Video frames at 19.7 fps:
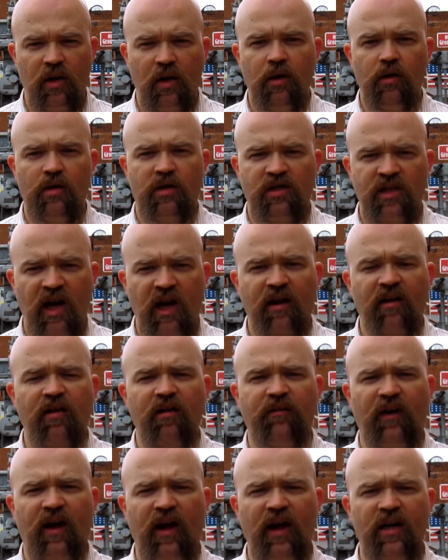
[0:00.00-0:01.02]
who
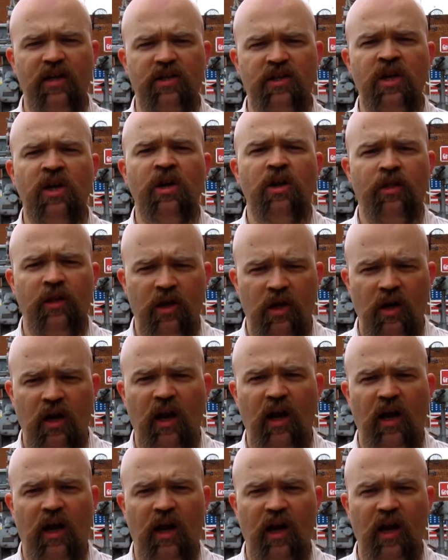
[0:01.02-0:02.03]
sacrificed their
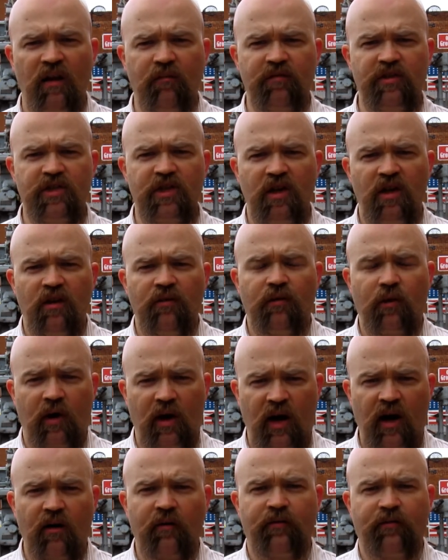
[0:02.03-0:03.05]
lives for
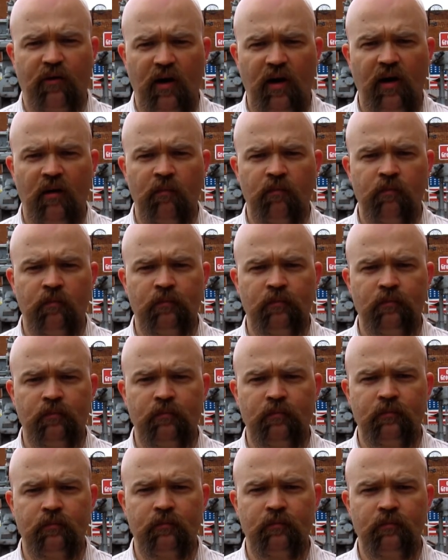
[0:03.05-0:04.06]
our
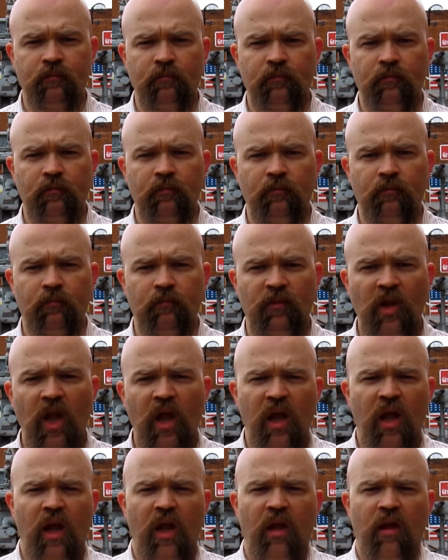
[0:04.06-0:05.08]

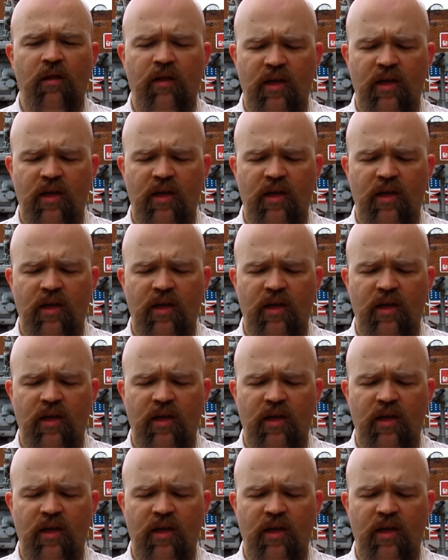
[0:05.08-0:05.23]
freedom.